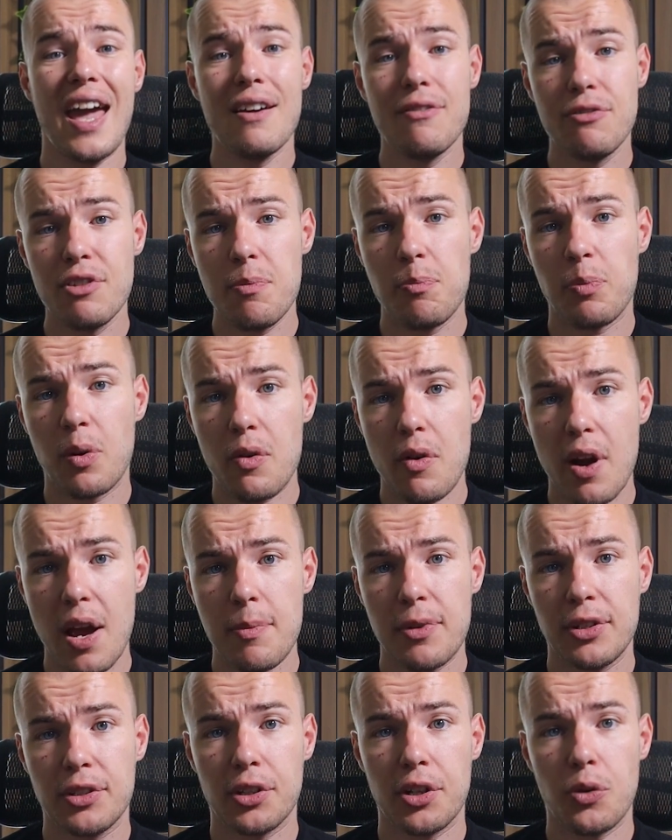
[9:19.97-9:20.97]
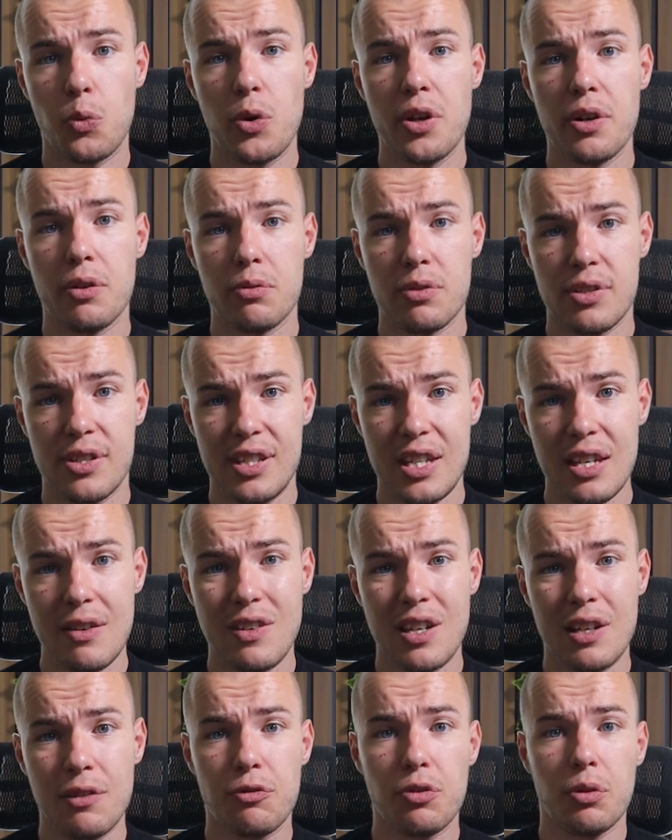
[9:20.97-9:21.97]
every parameter we are
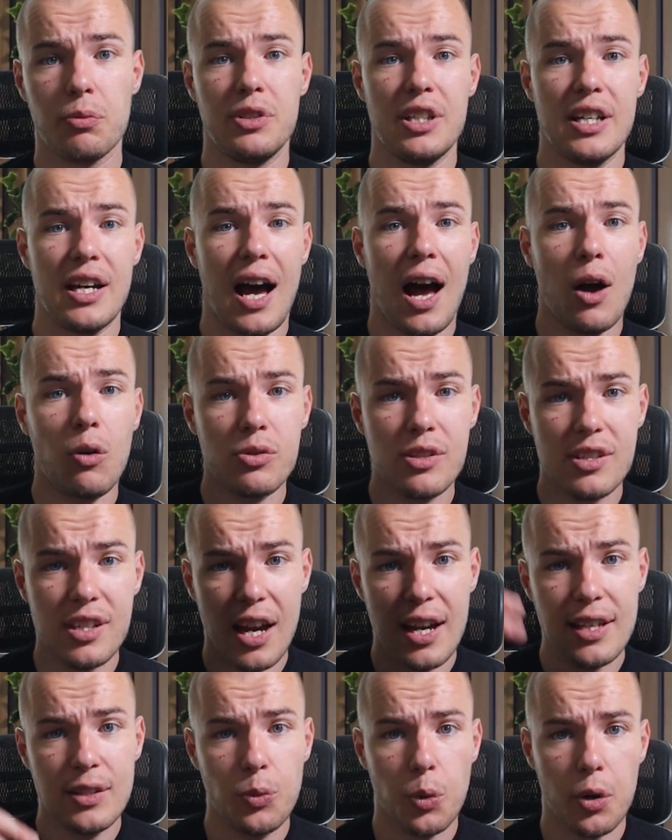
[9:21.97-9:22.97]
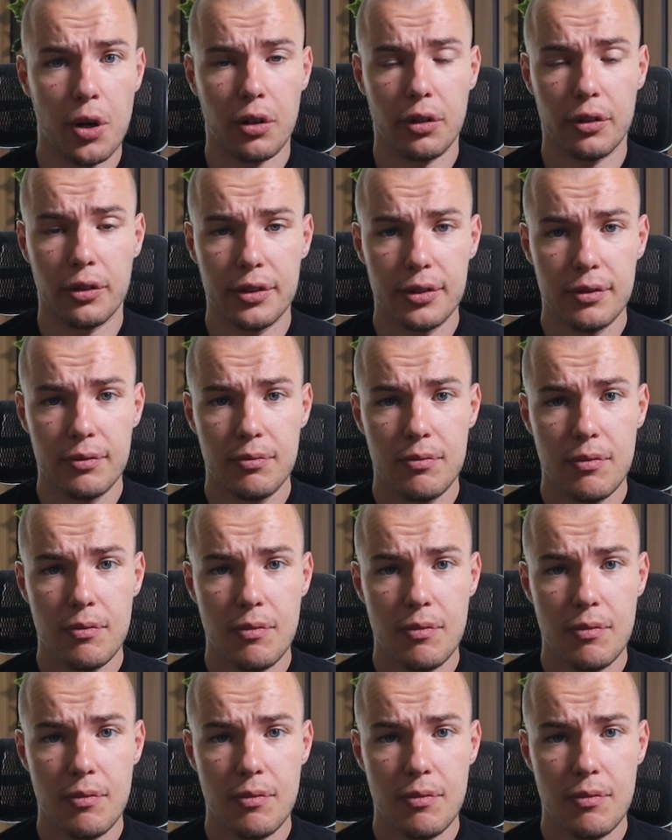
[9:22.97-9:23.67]
receiving from the outside world.